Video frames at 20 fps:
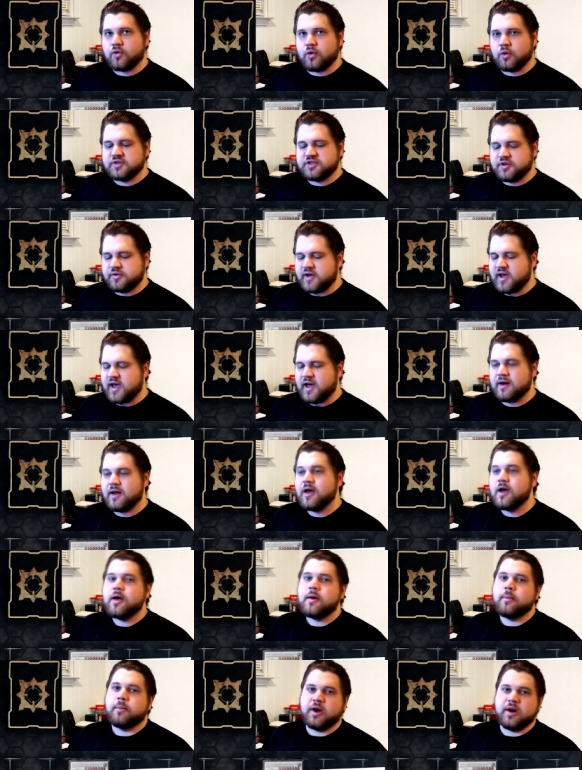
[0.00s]
Of course you
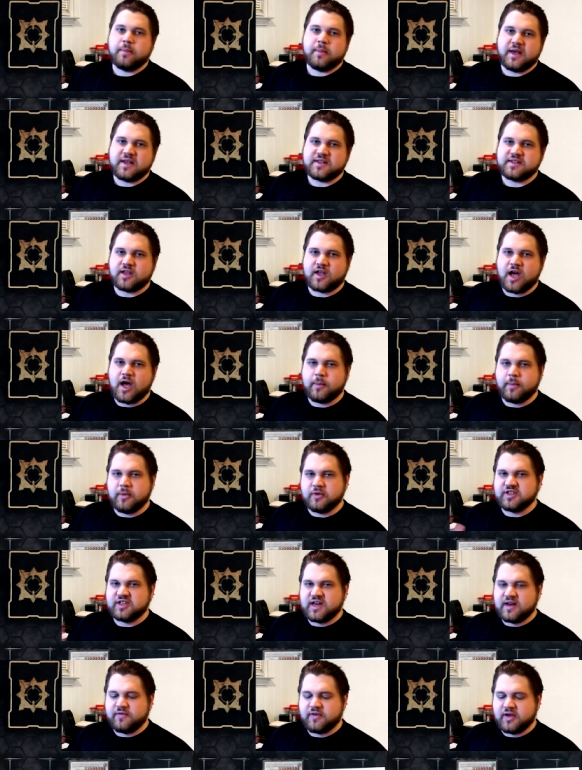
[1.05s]
can, but it makes the
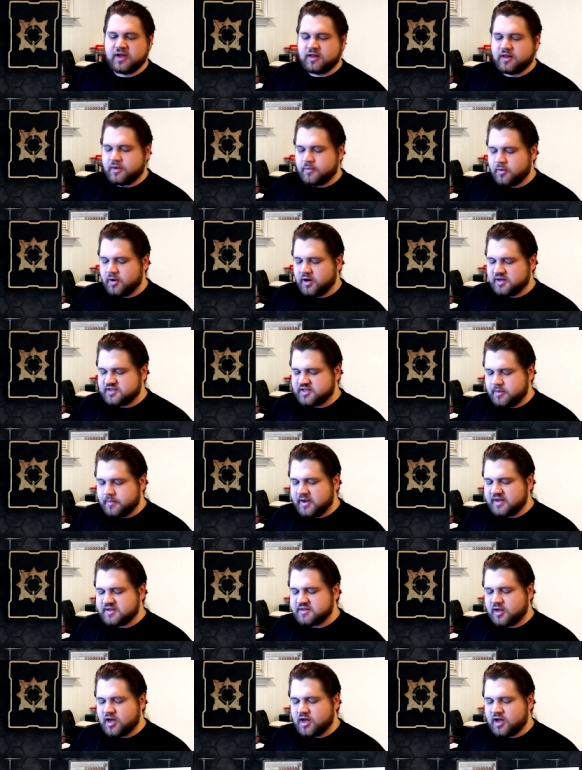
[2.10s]
combo significantly worse.